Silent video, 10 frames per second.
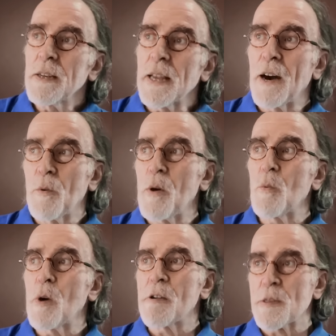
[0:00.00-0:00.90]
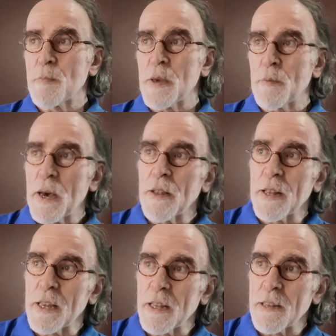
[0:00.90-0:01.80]
Now, what worries me
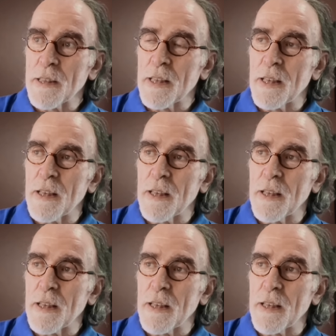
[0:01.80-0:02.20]
about that is,